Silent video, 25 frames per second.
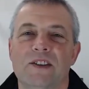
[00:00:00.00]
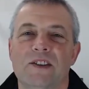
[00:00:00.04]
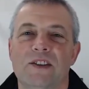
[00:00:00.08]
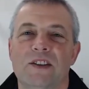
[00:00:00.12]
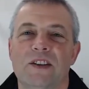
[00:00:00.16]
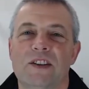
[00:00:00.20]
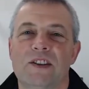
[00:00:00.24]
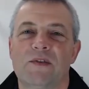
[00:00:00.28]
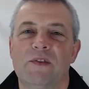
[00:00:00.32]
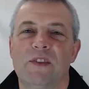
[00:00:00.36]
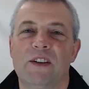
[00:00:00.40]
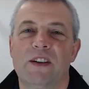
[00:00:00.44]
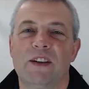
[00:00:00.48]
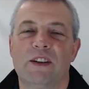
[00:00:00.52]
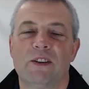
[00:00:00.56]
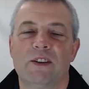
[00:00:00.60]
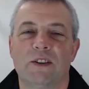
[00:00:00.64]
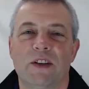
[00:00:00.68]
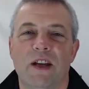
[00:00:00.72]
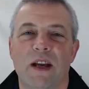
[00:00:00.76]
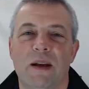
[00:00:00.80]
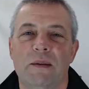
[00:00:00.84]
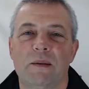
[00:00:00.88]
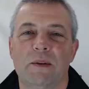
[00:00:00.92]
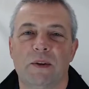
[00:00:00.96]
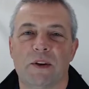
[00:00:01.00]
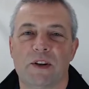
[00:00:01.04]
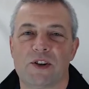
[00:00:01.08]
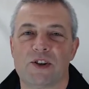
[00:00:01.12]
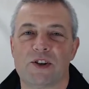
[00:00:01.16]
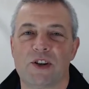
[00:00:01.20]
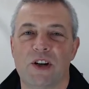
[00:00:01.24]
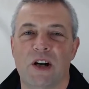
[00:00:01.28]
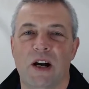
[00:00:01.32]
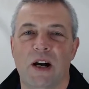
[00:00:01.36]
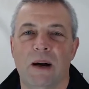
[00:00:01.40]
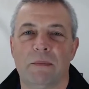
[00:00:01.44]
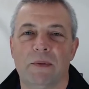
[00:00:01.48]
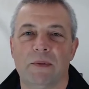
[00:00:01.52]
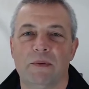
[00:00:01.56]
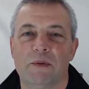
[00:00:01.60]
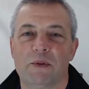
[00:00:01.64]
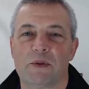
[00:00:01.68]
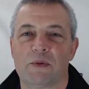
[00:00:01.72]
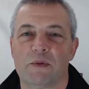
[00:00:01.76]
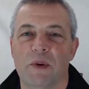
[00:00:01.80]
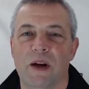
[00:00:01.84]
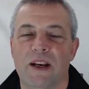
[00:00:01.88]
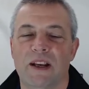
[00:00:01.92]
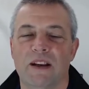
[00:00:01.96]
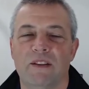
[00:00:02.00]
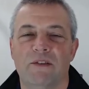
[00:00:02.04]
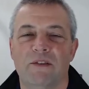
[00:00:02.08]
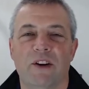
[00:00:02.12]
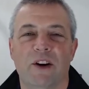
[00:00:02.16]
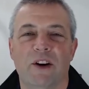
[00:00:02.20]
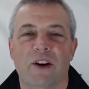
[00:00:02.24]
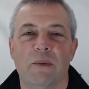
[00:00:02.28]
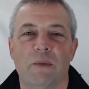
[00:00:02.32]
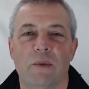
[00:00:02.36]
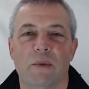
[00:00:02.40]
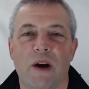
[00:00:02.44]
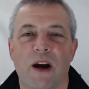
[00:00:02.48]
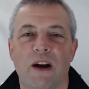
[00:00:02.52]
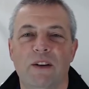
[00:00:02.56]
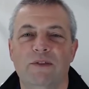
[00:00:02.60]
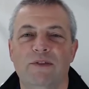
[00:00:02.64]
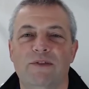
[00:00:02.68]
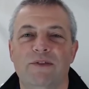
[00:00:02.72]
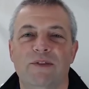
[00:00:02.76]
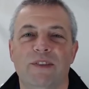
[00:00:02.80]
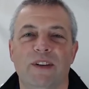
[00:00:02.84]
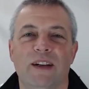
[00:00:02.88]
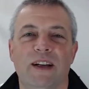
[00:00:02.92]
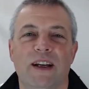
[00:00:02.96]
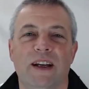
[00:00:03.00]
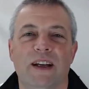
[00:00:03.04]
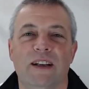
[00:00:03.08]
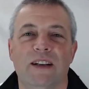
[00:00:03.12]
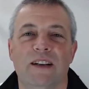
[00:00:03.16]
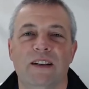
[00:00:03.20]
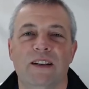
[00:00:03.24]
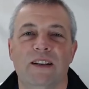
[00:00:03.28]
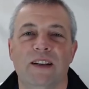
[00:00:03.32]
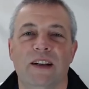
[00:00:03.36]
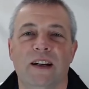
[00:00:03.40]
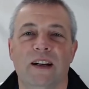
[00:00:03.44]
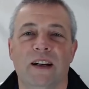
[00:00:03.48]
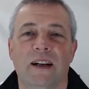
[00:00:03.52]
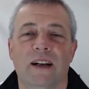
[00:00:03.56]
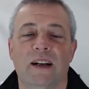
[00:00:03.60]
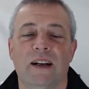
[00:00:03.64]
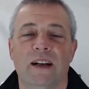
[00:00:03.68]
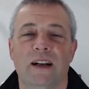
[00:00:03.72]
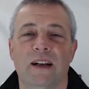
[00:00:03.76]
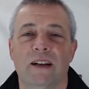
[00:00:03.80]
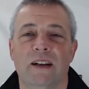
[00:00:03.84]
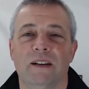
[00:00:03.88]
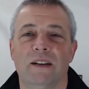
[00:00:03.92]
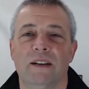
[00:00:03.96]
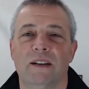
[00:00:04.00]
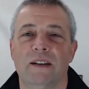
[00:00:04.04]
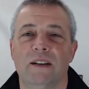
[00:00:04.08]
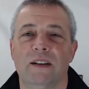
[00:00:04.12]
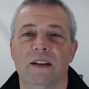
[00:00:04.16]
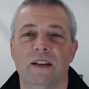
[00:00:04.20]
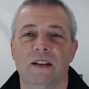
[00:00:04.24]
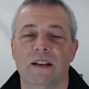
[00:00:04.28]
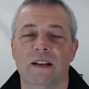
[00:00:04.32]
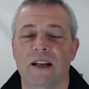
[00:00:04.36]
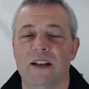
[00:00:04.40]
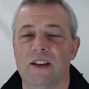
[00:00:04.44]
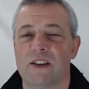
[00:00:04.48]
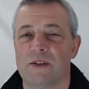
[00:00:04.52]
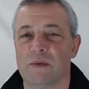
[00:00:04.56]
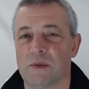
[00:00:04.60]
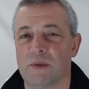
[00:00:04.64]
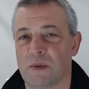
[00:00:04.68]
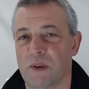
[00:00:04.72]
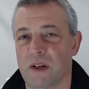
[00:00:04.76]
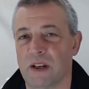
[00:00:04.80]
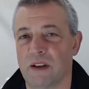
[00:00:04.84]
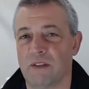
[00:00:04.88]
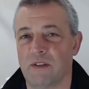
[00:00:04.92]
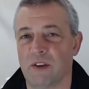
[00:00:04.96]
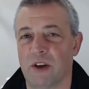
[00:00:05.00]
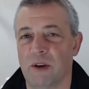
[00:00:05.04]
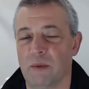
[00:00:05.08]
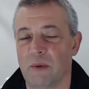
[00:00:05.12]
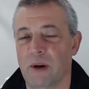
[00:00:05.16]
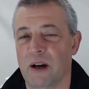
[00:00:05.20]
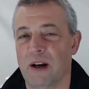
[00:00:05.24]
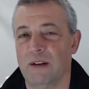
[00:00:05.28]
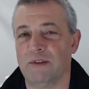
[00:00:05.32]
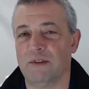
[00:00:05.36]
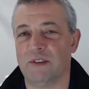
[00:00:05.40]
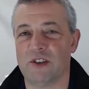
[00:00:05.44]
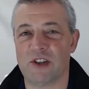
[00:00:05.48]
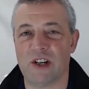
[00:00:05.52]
So this vehicle came to our shop and was running very rough, and the engine was running very rough.